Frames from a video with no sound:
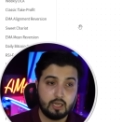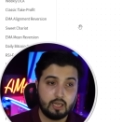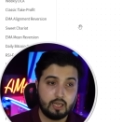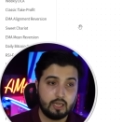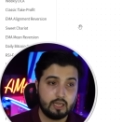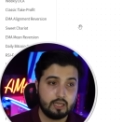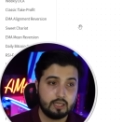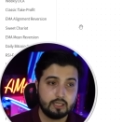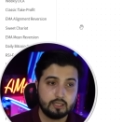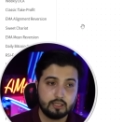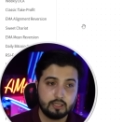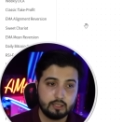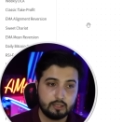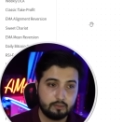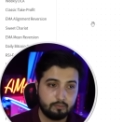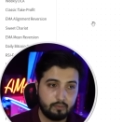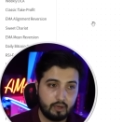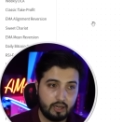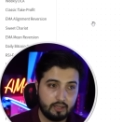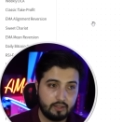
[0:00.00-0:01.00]
and
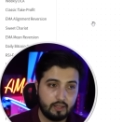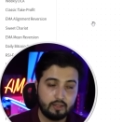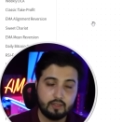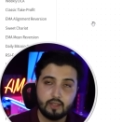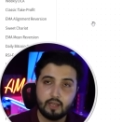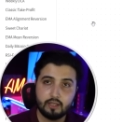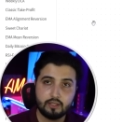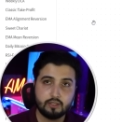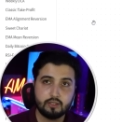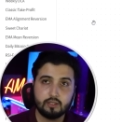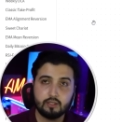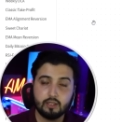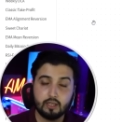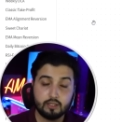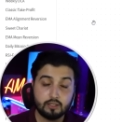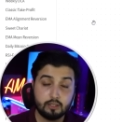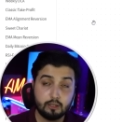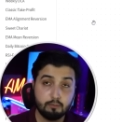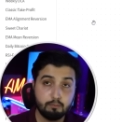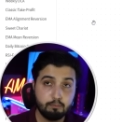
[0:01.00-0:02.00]
um, i think that's
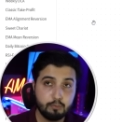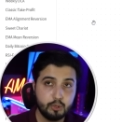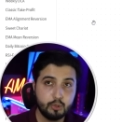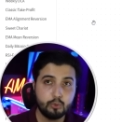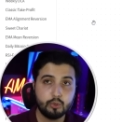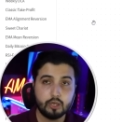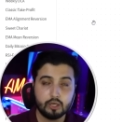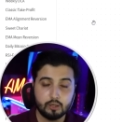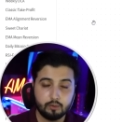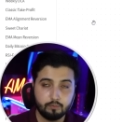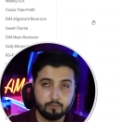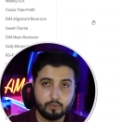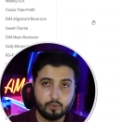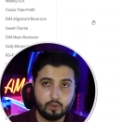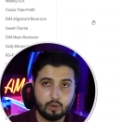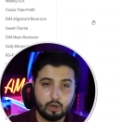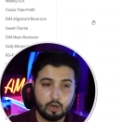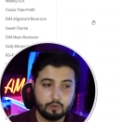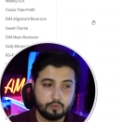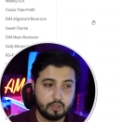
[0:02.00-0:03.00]
that's the beauty
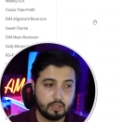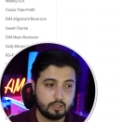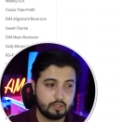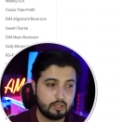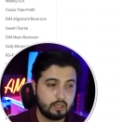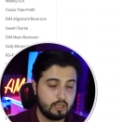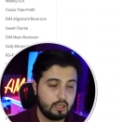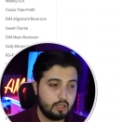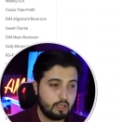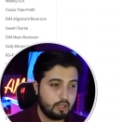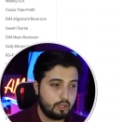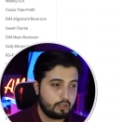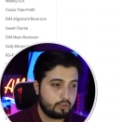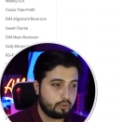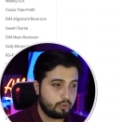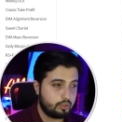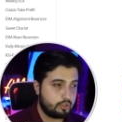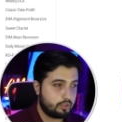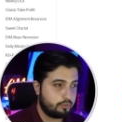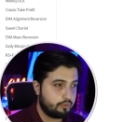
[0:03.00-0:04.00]
of this
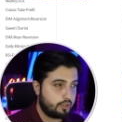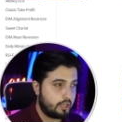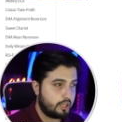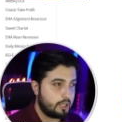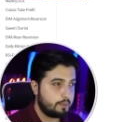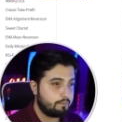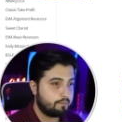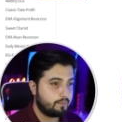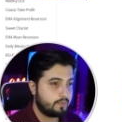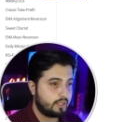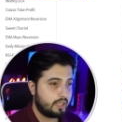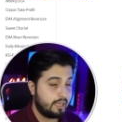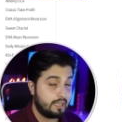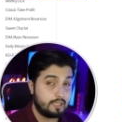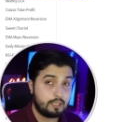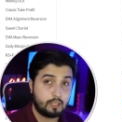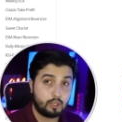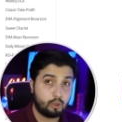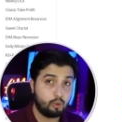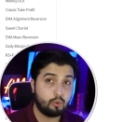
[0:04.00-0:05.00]
so it's a very
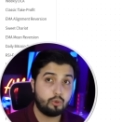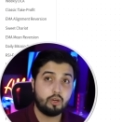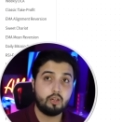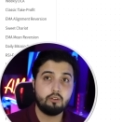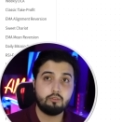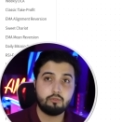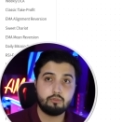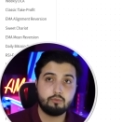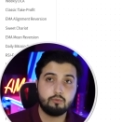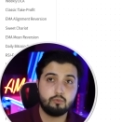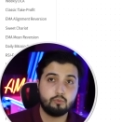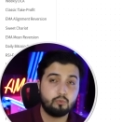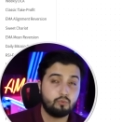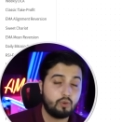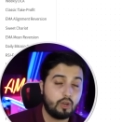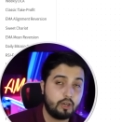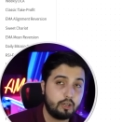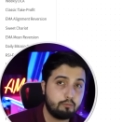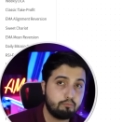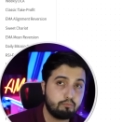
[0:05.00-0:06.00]
intuitive
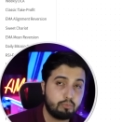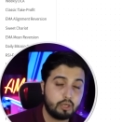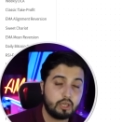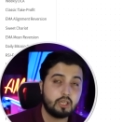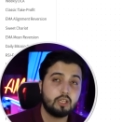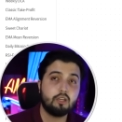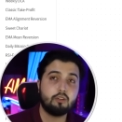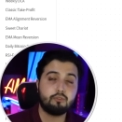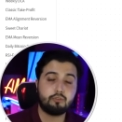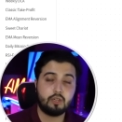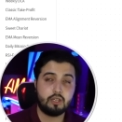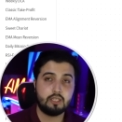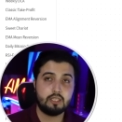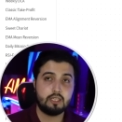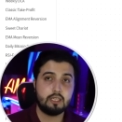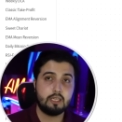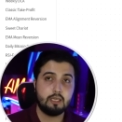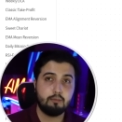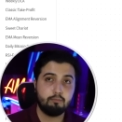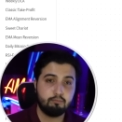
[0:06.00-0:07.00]
very beginner
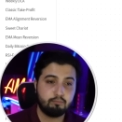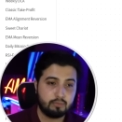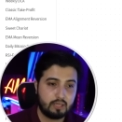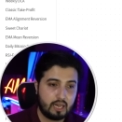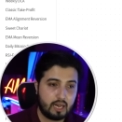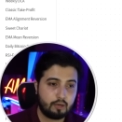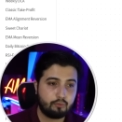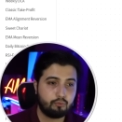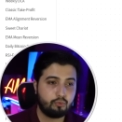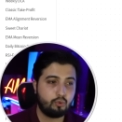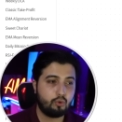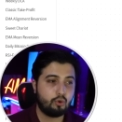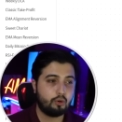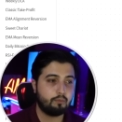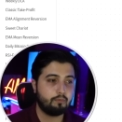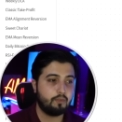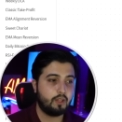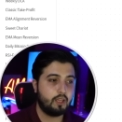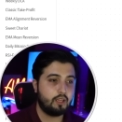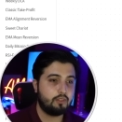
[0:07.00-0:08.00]
friendly
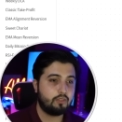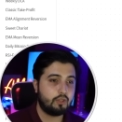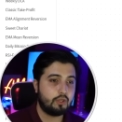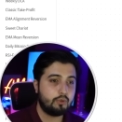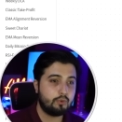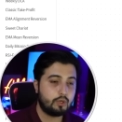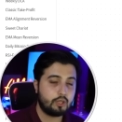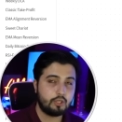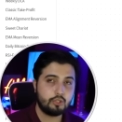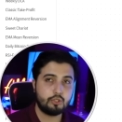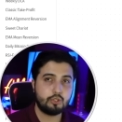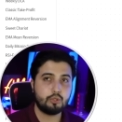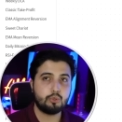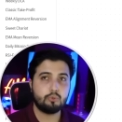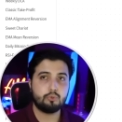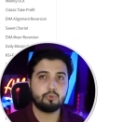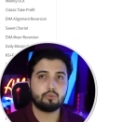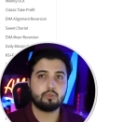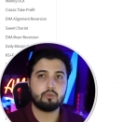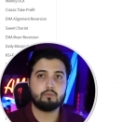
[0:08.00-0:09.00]
platform that you can
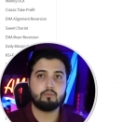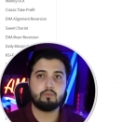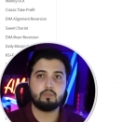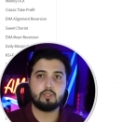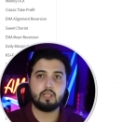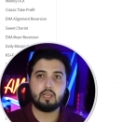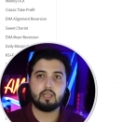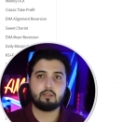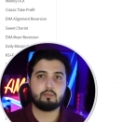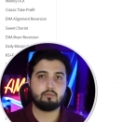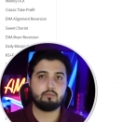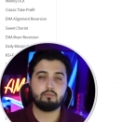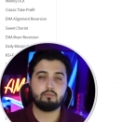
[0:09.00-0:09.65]
use that